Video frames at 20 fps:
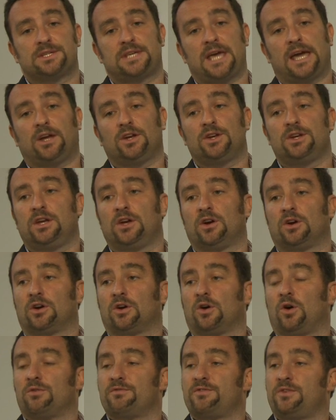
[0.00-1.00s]
the second
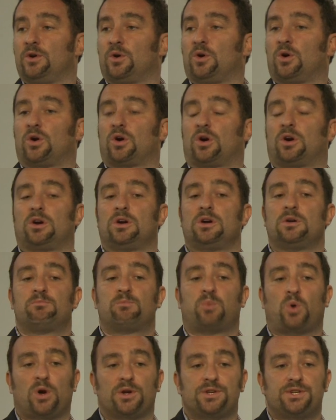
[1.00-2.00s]
year of your
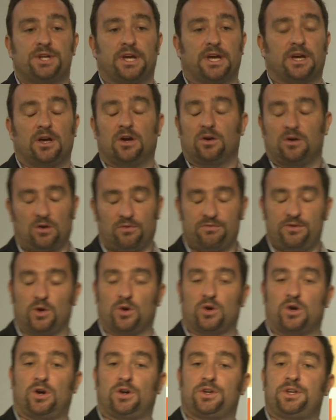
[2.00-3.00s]
project, of
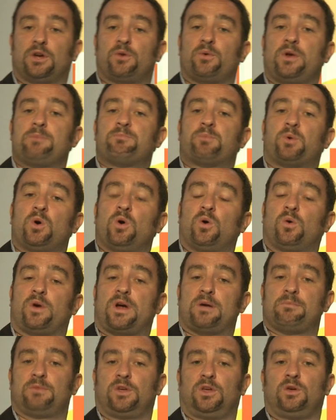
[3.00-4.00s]
your degree
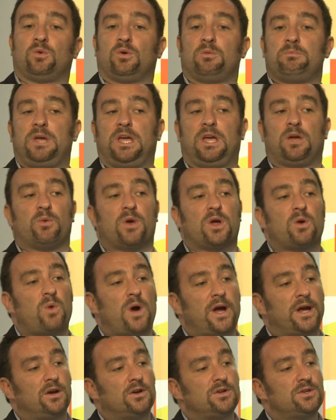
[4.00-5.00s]
program, you will be
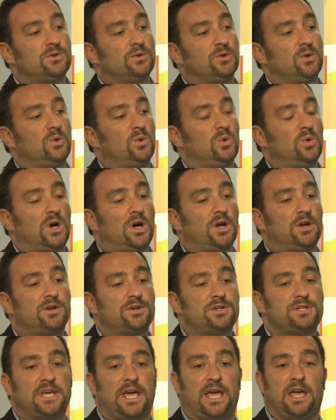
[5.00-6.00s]
required to
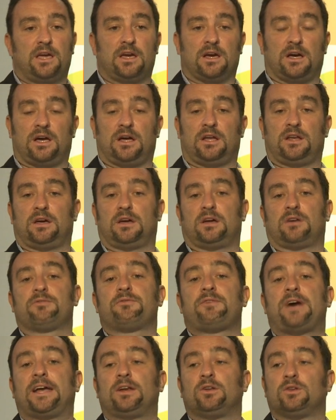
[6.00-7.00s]
undertake a
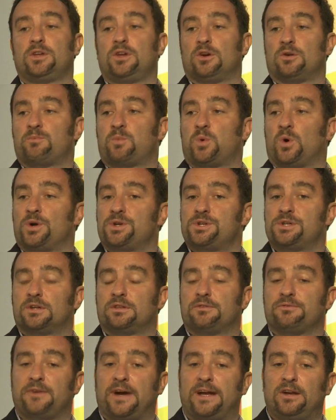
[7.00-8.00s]
final year
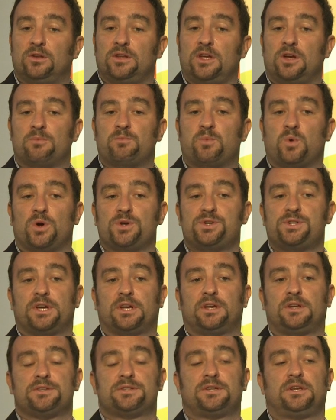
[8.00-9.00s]
project. The final year
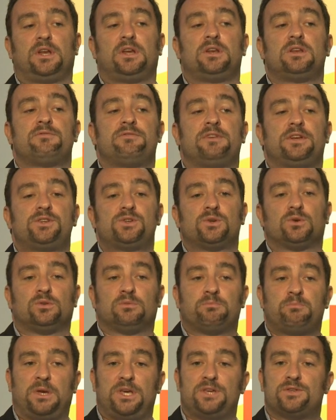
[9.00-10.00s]
project is an
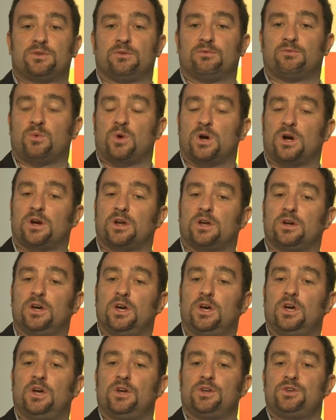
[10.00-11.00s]
individual piece of
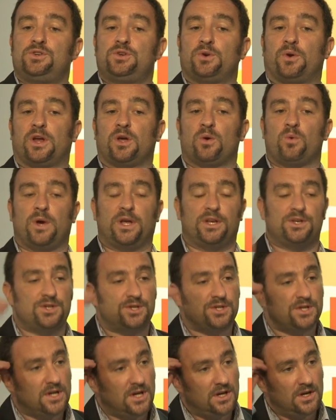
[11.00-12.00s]
work during
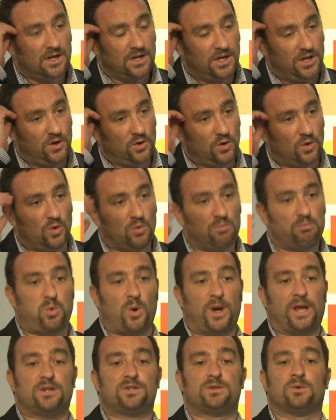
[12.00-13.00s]
which you
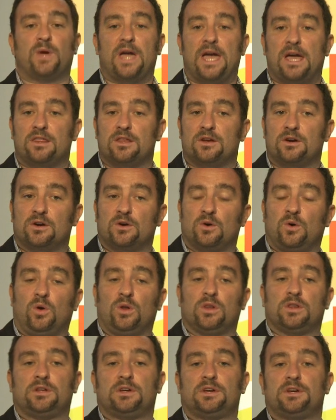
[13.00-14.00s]
bring together
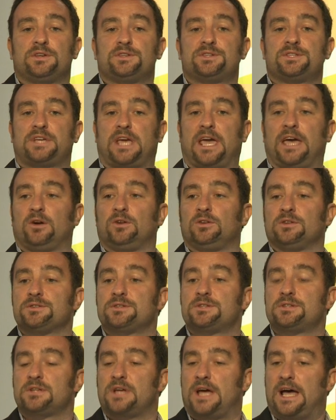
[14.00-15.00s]
all the
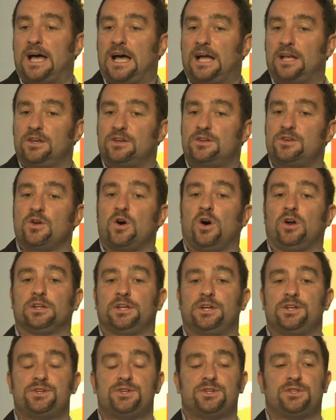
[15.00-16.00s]
skills and
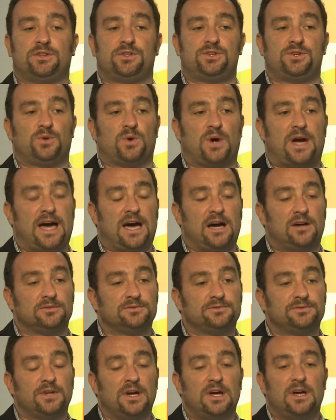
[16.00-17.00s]
knowledge that you
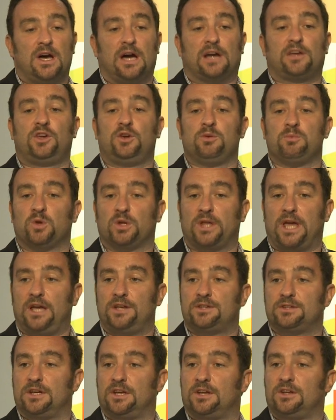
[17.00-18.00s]
have
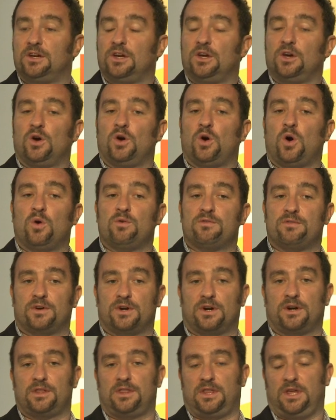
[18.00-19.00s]
accumulated
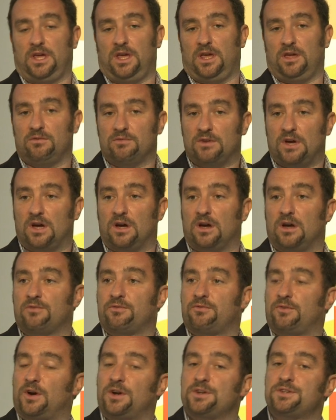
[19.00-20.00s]
over the
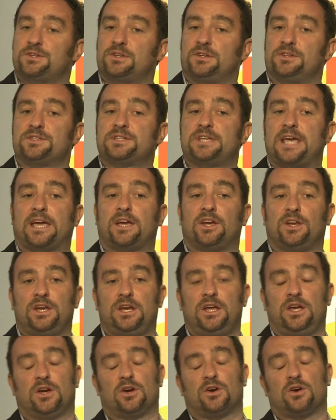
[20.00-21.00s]
first and
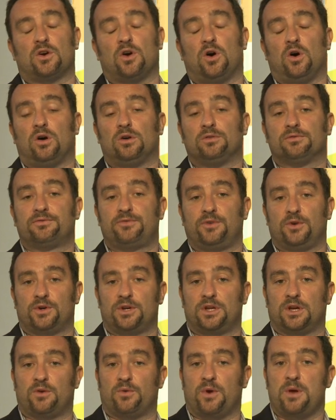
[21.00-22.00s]
second year of
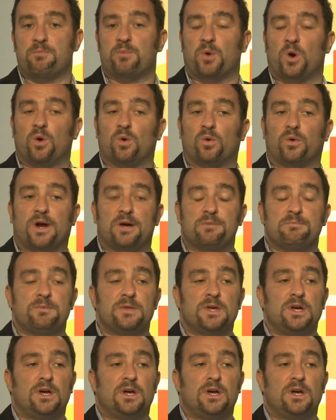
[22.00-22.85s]
your degree program.